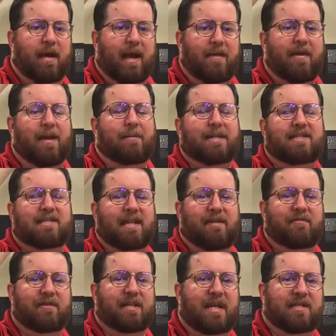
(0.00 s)
and that'll be
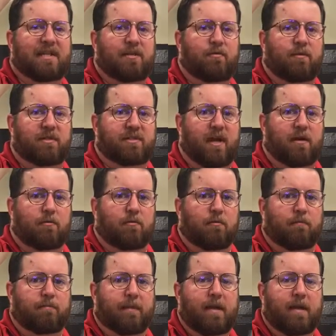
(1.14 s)
7 days into its cycle.